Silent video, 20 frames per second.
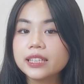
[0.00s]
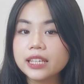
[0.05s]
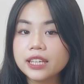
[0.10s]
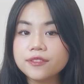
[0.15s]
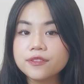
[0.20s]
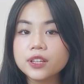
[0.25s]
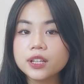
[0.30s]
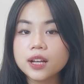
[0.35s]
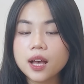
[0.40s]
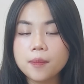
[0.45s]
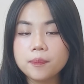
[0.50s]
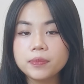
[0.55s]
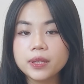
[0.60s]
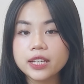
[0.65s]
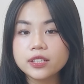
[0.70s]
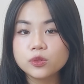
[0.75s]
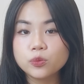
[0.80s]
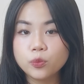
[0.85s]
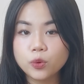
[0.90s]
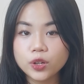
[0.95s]
leave the
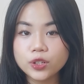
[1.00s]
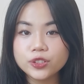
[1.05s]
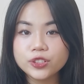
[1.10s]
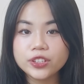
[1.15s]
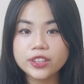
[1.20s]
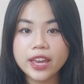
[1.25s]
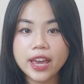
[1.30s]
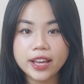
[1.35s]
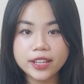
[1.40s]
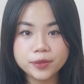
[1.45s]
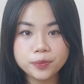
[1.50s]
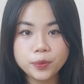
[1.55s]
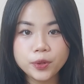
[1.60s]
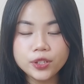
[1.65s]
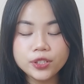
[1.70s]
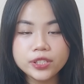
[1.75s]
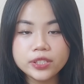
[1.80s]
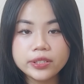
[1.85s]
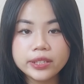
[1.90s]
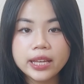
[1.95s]
complex work to the
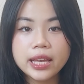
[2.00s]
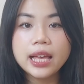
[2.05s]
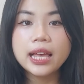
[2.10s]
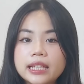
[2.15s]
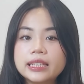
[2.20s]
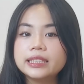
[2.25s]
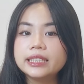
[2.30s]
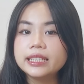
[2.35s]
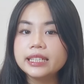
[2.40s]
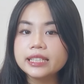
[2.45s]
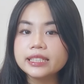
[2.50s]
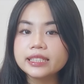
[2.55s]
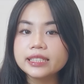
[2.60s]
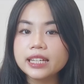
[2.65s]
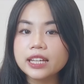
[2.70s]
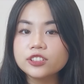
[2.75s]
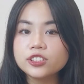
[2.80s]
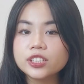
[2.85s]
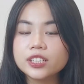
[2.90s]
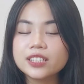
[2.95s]
experts,
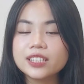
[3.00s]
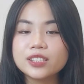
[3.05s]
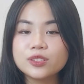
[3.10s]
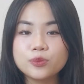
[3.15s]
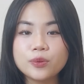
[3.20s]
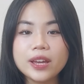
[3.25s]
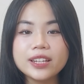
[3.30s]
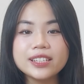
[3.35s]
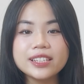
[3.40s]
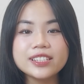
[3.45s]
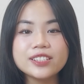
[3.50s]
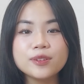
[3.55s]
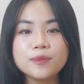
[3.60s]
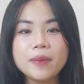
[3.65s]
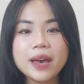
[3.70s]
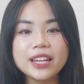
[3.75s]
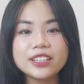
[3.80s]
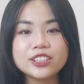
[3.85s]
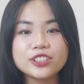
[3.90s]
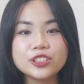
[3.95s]
LitExtension is ready to
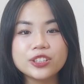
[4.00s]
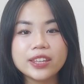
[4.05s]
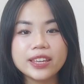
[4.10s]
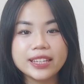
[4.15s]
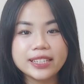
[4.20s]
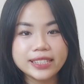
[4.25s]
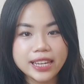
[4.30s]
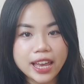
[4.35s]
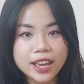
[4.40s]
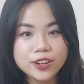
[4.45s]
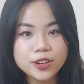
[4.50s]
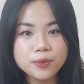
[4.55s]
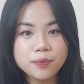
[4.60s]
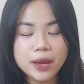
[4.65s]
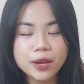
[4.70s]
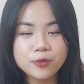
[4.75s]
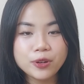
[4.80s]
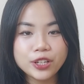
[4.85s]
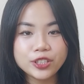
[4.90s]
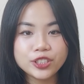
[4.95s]
manage the entire
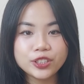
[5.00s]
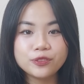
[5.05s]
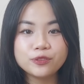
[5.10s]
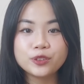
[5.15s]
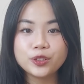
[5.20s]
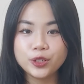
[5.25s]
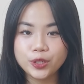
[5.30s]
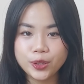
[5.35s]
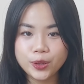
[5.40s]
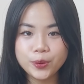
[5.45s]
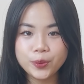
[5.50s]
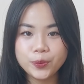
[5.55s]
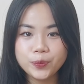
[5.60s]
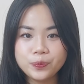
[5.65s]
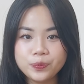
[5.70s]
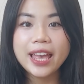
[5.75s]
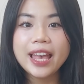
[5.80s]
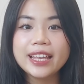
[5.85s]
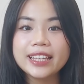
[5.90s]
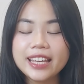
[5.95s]
migration for you.
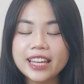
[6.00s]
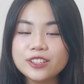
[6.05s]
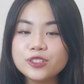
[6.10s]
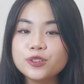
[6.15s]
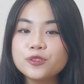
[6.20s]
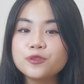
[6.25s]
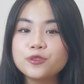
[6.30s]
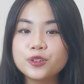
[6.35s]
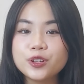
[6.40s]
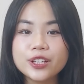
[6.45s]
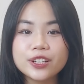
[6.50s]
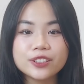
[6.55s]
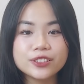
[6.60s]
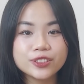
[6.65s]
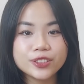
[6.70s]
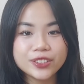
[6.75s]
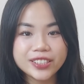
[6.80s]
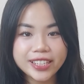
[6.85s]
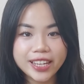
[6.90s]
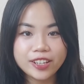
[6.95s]
Get your free
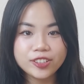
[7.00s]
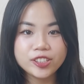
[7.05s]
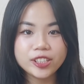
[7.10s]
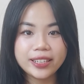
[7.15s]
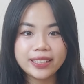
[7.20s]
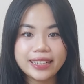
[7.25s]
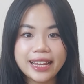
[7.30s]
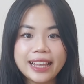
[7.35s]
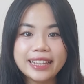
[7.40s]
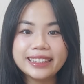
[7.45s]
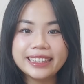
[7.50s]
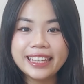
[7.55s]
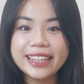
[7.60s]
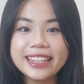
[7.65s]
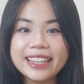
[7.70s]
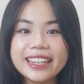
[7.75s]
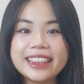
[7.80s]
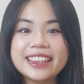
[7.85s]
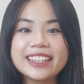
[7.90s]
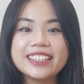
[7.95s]
consultation,
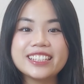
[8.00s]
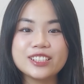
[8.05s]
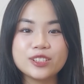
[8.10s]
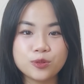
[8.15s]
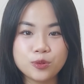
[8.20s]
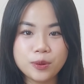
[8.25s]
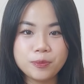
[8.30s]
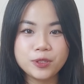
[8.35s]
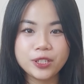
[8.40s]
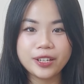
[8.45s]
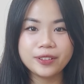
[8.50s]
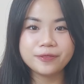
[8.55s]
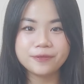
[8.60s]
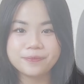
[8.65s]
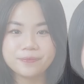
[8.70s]
link in the description.